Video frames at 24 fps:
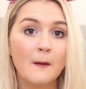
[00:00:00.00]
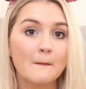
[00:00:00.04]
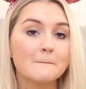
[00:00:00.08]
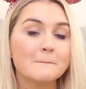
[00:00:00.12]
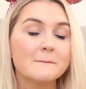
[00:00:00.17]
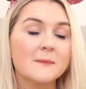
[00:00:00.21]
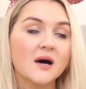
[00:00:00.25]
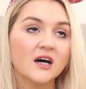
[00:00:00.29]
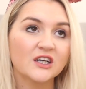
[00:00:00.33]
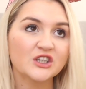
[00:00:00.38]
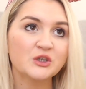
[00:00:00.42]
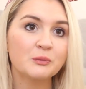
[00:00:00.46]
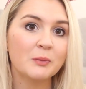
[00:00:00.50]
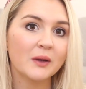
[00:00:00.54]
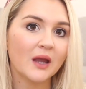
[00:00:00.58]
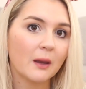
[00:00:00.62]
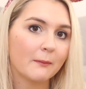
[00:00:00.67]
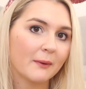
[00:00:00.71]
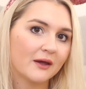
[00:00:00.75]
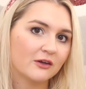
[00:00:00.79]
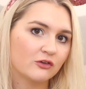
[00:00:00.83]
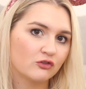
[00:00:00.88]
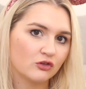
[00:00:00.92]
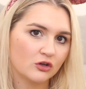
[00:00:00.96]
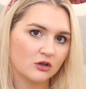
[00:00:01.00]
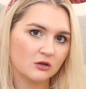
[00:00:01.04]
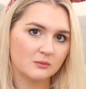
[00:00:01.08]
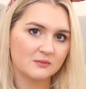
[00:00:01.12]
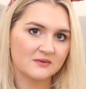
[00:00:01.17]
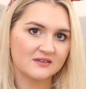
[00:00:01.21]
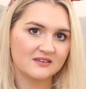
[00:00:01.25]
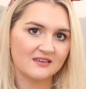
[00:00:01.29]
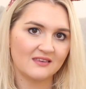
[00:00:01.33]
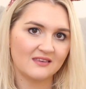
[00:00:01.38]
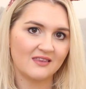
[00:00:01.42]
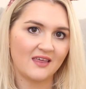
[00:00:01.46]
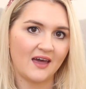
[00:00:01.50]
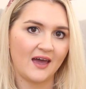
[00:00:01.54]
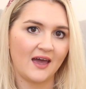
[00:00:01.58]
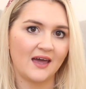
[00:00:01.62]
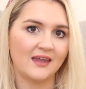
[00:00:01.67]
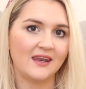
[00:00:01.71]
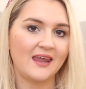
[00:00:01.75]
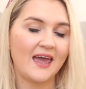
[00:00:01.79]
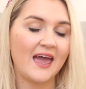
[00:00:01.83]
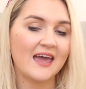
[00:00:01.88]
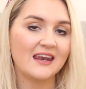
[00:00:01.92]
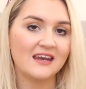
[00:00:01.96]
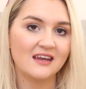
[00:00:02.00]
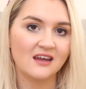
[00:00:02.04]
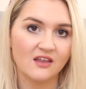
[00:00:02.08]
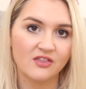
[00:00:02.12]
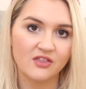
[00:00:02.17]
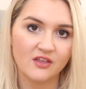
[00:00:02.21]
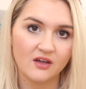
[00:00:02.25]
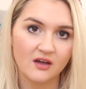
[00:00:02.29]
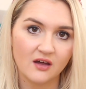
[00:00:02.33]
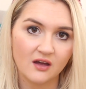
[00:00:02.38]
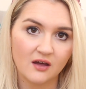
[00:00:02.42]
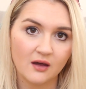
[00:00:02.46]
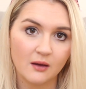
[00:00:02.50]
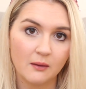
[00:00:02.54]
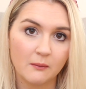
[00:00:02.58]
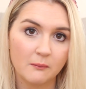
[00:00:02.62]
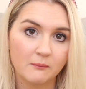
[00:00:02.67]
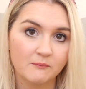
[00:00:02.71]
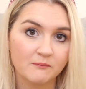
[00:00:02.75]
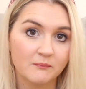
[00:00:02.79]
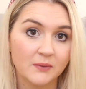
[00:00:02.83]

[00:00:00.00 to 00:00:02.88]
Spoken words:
much bigger bedrooms than any other